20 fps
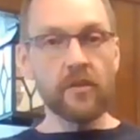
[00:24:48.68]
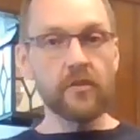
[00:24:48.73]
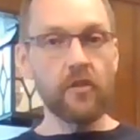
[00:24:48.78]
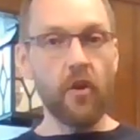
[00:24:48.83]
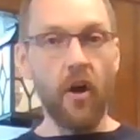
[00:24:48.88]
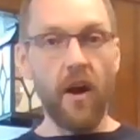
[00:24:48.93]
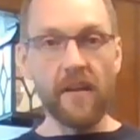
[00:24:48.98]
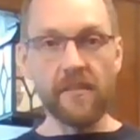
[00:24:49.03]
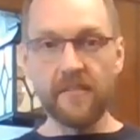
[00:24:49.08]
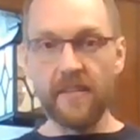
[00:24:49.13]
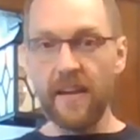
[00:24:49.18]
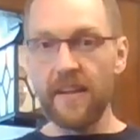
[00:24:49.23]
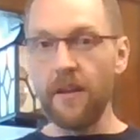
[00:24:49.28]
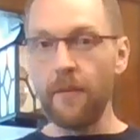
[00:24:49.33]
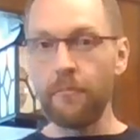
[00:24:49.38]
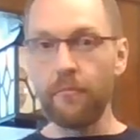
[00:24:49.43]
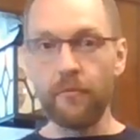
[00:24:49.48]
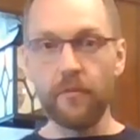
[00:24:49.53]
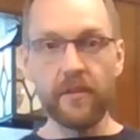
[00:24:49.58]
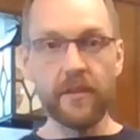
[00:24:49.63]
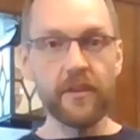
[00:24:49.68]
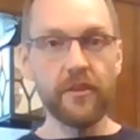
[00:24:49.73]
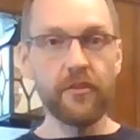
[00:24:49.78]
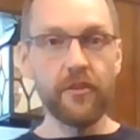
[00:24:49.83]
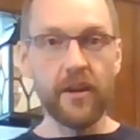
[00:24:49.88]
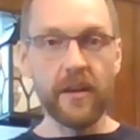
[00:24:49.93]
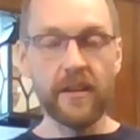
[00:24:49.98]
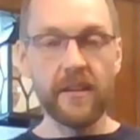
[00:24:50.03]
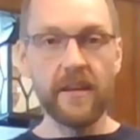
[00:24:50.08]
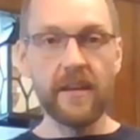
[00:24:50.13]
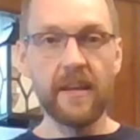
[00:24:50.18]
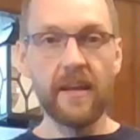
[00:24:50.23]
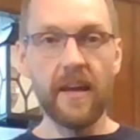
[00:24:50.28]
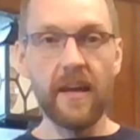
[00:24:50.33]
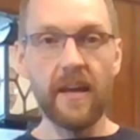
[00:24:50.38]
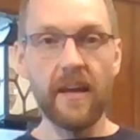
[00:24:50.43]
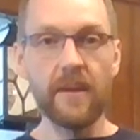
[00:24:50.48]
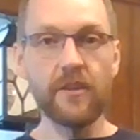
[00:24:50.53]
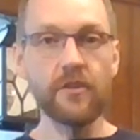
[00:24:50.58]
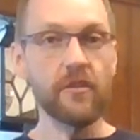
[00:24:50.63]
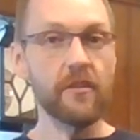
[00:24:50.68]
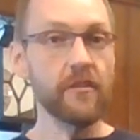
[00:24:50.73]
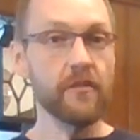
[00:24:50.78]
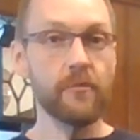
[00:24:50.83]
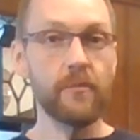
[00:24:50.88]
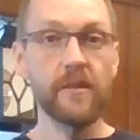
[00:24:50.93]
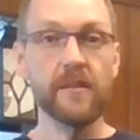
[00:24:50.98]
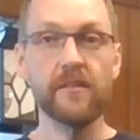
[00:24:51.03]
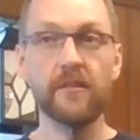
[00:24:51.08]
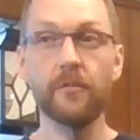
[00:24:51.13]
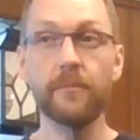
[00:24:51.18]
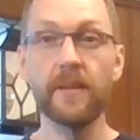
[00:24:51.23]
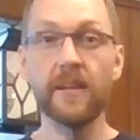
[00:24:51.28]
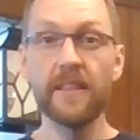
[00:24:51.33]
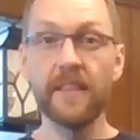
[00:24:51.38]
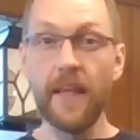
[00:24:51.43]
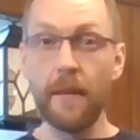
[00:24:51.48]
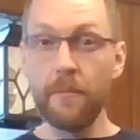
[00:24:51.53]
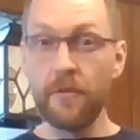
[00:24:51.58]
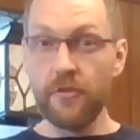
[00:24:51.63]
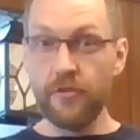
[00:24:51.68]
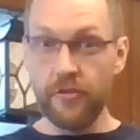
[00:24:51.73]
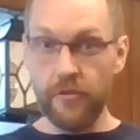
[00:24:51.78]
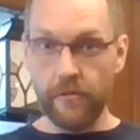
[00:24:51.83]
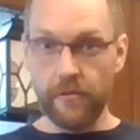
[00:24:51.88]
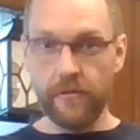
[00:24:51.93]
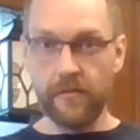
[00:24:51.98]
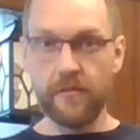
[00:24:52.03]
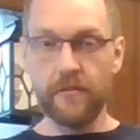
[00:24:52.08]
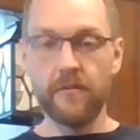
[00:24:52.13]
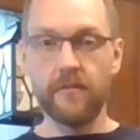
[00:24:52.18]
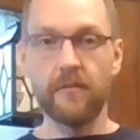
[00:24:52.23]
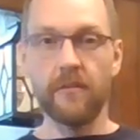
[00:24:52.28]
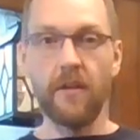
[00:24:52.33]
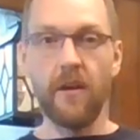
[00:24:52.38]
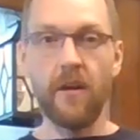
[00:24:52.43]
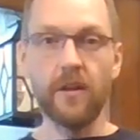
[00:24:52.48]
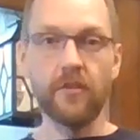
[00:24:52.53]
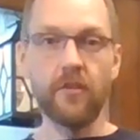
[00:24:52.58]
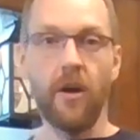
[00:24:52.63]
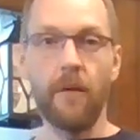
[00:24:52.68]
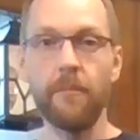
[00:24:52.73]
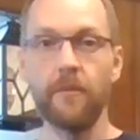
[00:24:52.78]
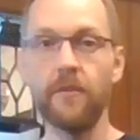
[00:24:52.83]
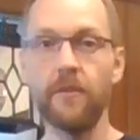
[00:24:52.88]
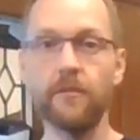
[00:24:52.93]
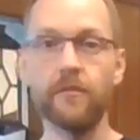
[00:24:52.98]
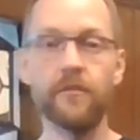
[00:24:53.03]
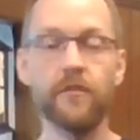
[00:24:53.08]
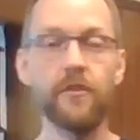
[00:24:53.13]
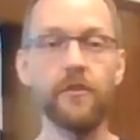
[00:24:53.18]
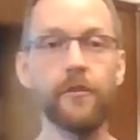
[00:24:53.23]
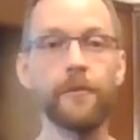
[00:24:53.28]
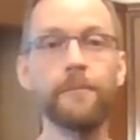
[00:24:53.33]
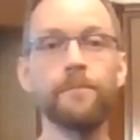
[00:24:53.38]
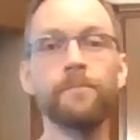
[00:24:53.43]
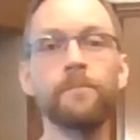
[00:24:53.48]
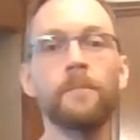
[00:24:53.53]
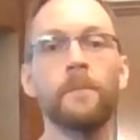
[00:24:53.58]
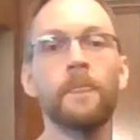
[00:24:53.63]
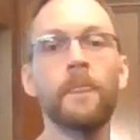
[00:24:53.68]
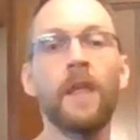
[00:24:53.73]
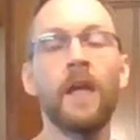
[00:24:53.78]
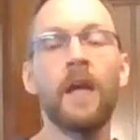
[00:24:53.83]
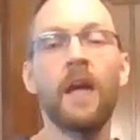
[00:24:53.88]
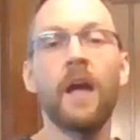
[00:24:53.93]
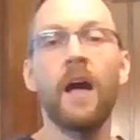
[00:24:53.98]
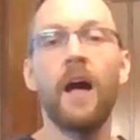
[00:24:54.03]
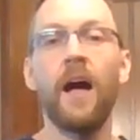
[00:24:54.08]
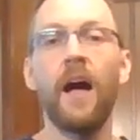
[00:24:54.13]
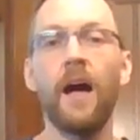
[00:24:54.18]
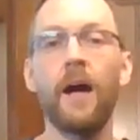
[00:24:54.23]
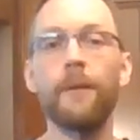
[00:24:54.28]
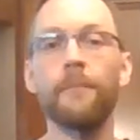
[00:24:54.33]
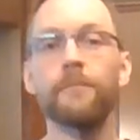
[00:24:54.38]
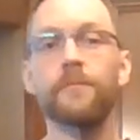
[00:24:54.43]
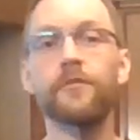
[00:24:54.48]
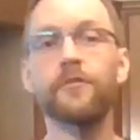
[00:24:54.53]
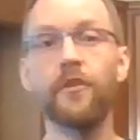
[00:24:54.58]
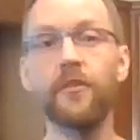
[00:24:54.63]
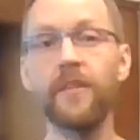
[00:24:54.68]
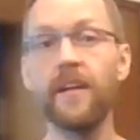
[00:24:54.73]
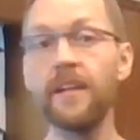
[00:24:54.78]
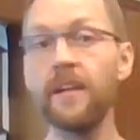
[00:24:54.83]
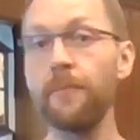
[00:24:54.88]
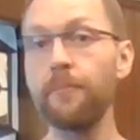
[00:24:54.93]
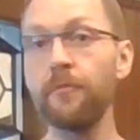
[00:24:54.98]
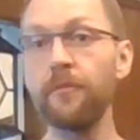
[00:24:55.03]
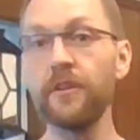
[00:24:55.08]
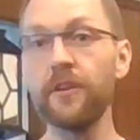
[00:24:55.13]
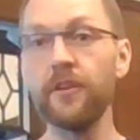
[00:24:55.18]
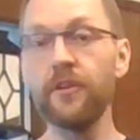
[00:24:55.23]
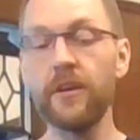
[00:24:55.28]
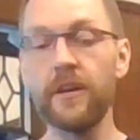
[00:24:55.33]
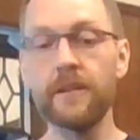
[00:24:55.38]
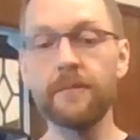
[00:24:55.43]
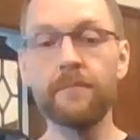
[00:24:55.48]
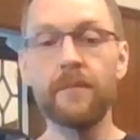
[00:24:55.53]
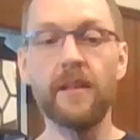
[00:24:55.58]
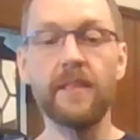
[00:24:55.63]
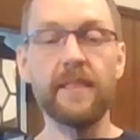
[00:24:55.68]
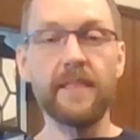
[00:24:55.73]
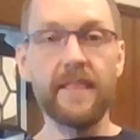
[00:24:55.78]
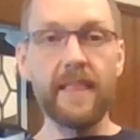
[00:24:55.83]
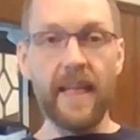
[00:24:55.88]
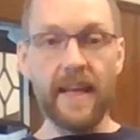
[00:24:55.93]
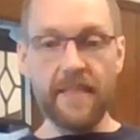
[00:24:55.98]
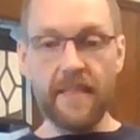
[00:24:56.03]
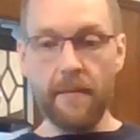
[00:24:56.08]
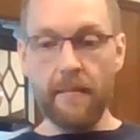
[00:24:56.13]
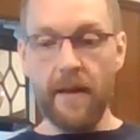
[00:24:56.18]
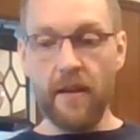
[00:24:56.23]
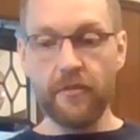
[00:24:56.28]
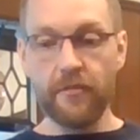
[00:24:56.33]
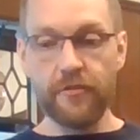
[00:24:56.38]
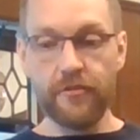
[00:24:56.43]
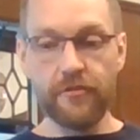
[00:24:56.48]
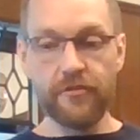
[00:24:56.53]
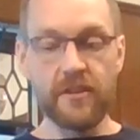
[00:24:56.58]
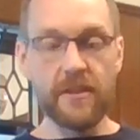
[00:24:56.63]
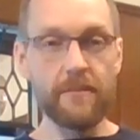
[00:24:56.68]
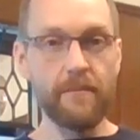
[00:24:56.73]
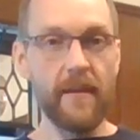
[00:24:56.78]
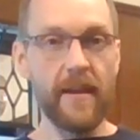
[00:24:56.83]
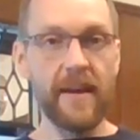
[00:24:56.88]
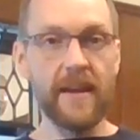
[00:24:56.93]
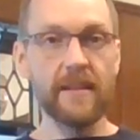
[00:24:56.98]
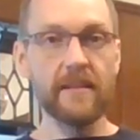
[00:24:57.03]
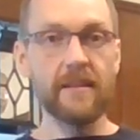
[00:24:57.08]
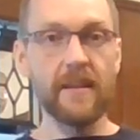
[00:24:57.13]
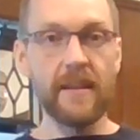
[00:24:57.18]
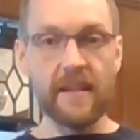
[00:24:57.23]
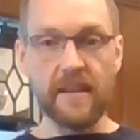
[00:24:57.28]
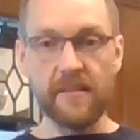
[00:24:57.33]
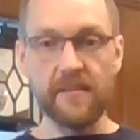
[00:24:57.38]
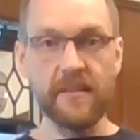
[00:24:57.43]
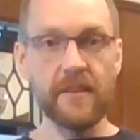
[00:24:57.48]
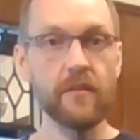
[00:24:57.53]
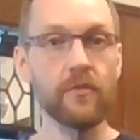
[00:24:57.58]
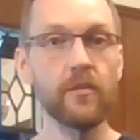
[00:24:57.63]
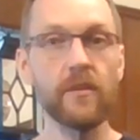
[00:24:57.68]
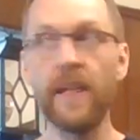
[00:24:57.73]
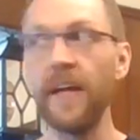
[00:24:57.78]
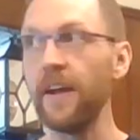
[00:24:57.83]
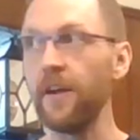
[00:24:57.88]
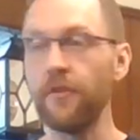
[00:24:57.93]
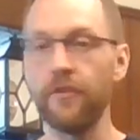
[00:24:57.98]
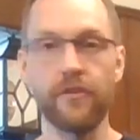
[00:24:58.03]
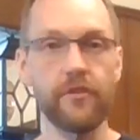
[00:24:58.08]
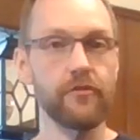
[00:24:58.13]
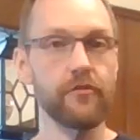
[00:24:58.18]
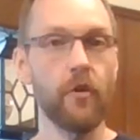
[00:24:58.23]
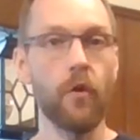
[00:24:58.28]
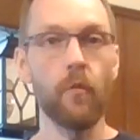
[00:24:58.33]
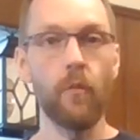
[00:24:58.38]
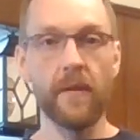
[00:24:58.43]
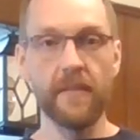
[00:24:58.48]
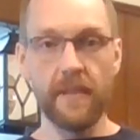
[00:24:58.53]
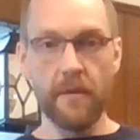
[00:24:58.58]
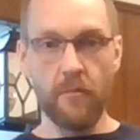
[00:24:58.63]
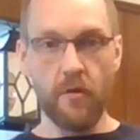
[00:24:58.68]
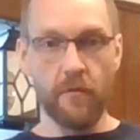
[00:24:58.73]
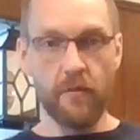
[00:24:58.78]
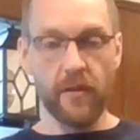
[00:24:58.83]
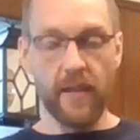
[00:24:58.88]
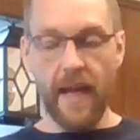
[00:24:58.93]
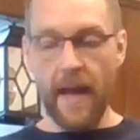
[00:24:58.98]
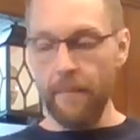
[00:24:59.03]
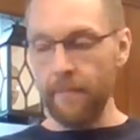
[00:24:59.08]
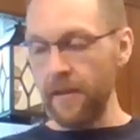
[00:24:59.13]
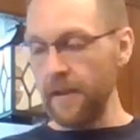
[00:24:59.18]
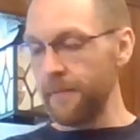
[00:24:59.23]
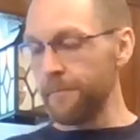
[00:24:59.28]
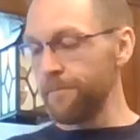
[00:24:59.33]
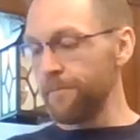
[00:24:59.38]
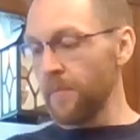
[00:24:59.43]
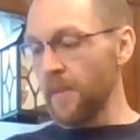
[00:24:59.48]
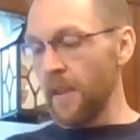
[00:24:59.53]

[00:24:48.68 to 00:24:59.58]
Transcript: Toss that up really good. You can squeeze a little bit of lemon juice on top of those too. Stir that up really good. Lay them out on your sheet pan in a single layer. You don't want them overlapping.